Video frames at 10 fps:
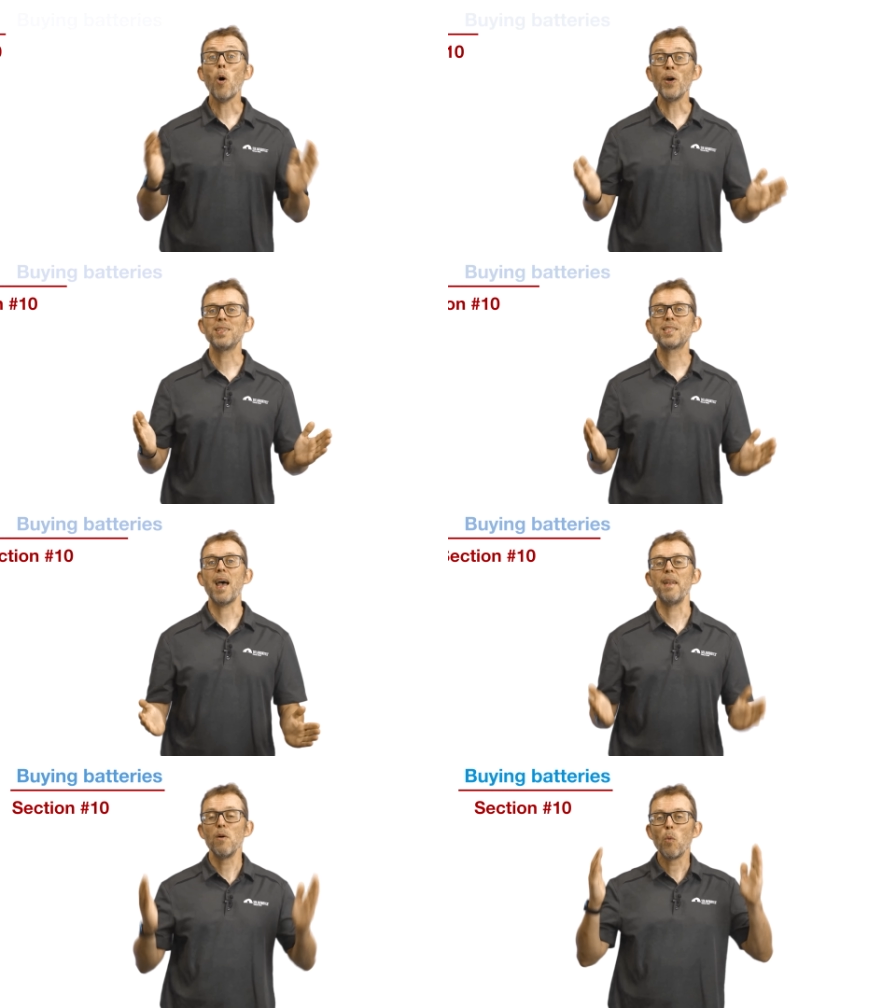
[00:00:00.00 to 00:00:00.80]
Point
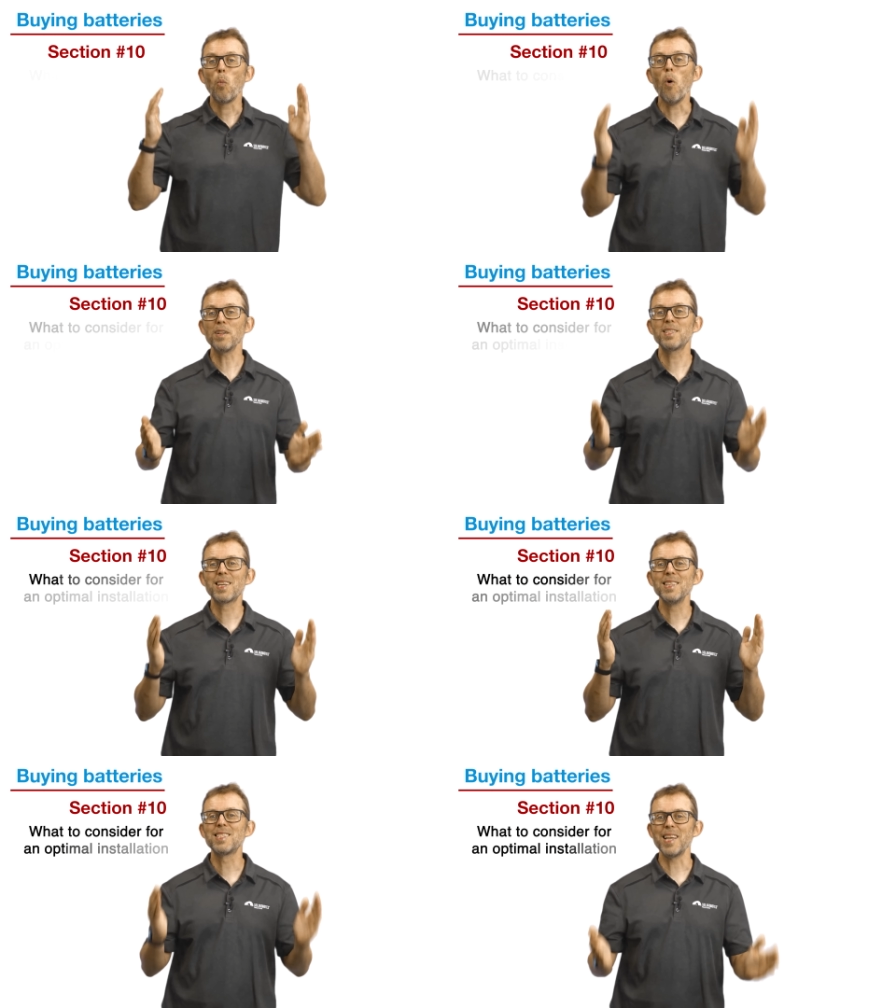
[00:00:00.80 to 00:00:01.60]
10, what to
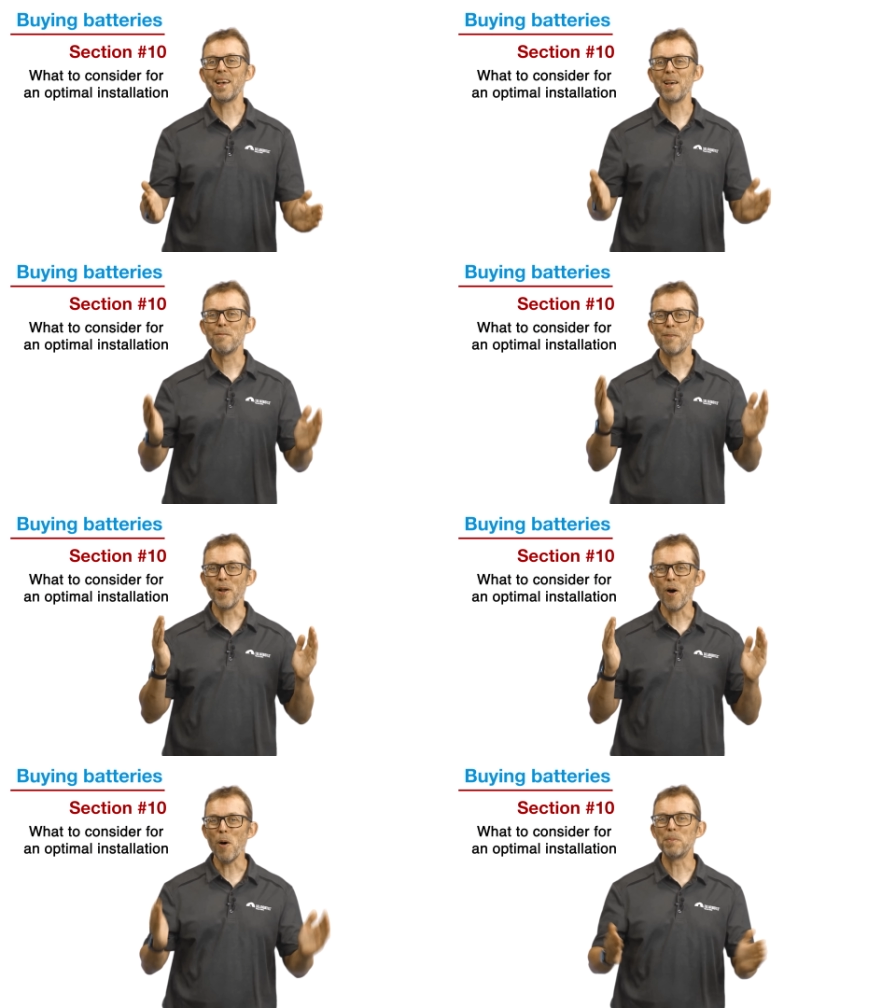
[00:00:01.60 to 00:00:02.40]
consider for
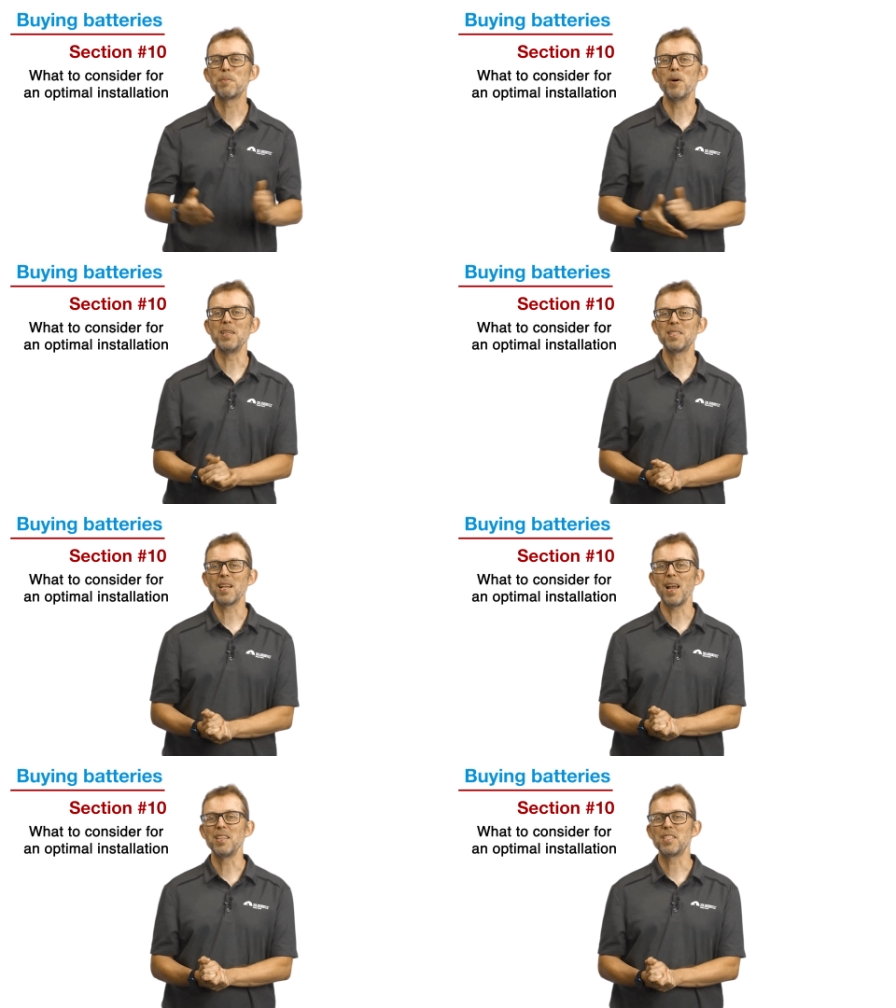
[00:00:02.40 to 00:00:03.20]
an optimal
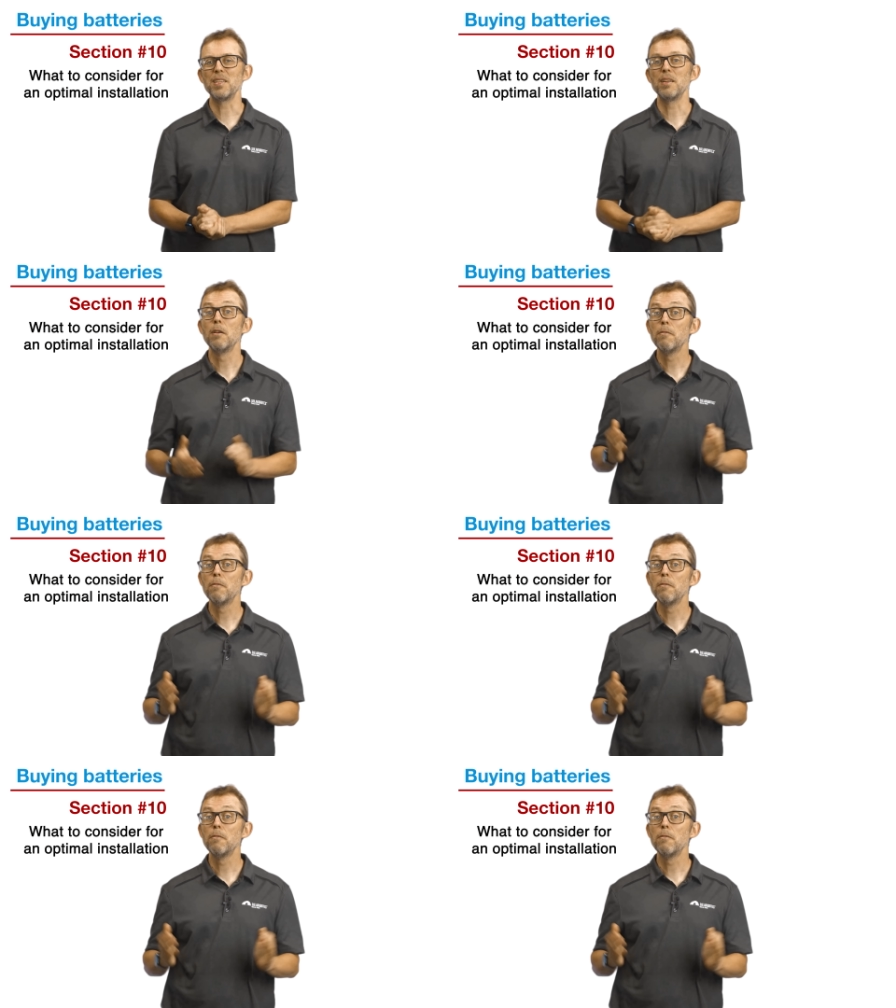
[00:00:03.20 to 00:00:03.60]
installation.